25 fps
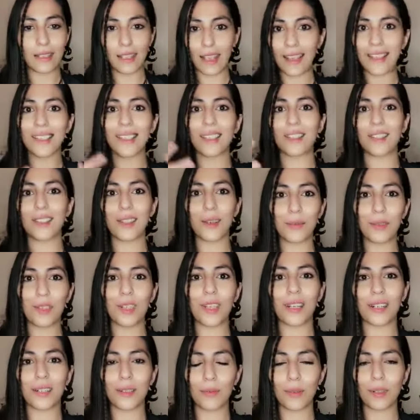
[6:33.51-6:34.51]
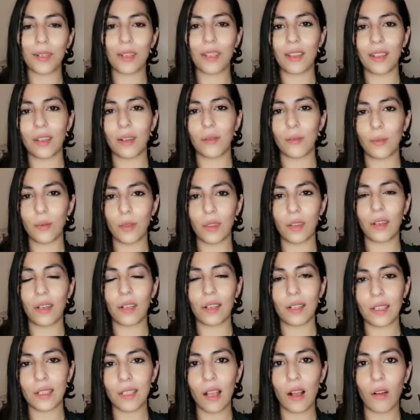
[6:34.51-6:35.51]
as a subject within
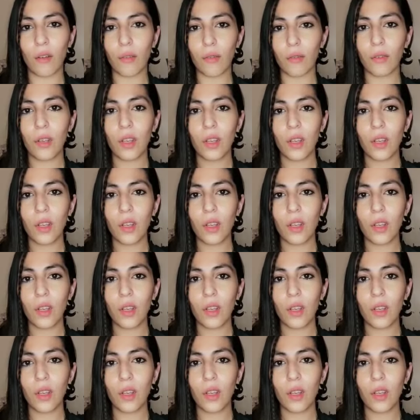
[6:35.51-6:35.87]
itself.